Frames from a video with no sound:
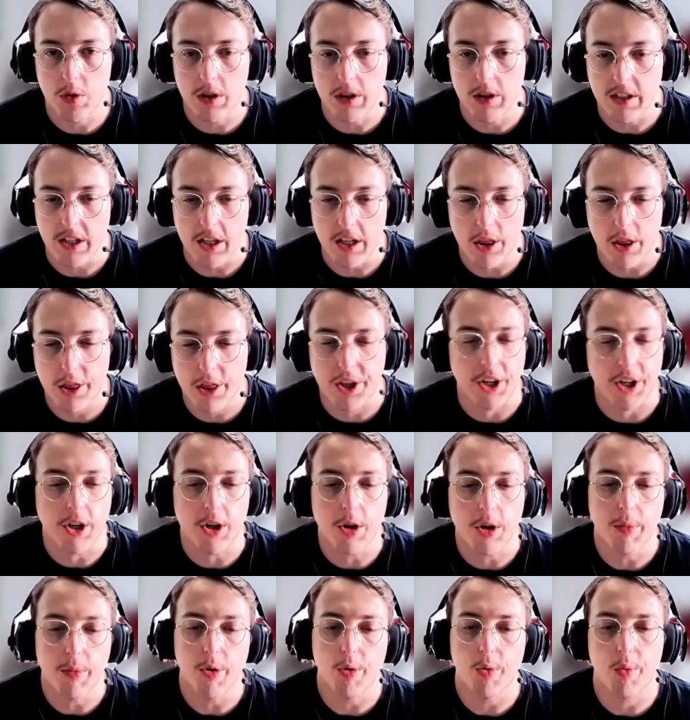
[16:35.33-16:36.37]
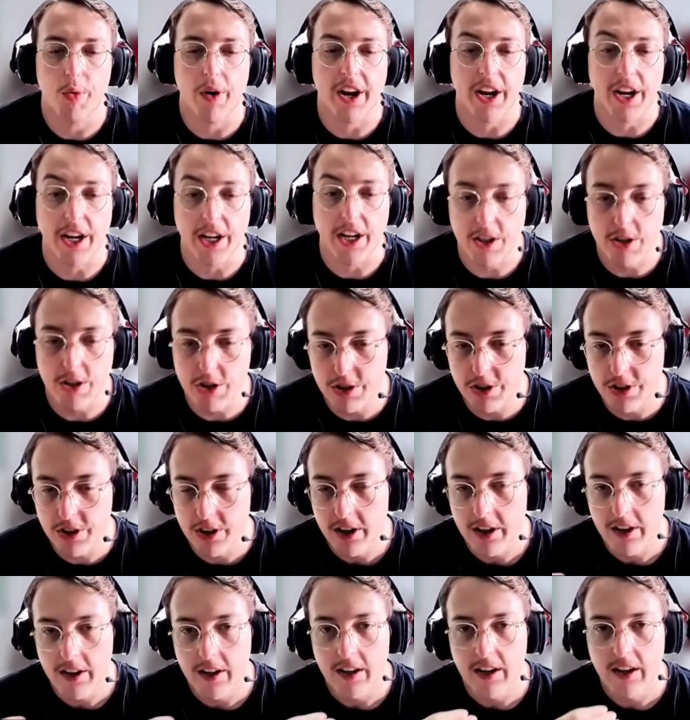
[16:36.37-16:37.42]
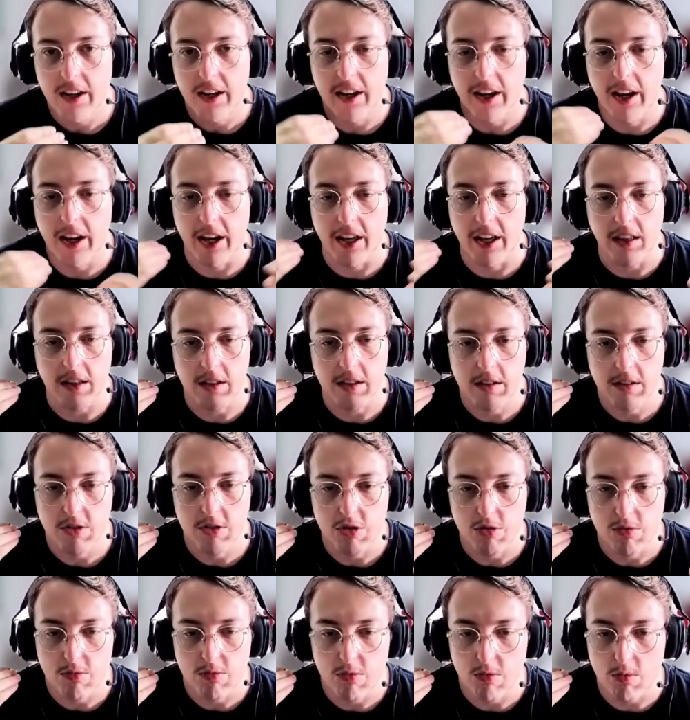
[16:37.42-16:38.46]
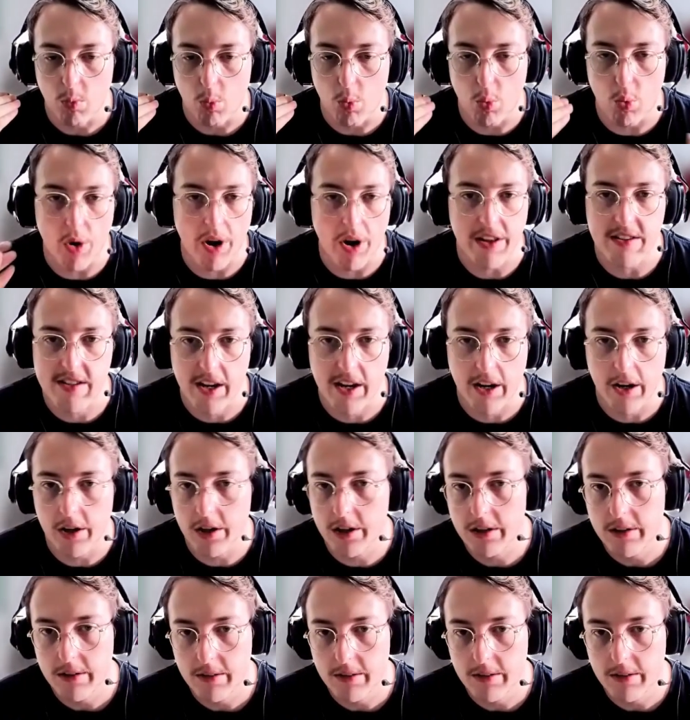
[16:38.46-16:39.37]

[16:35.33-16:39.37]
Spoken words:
an unthinkable rage and runs at her,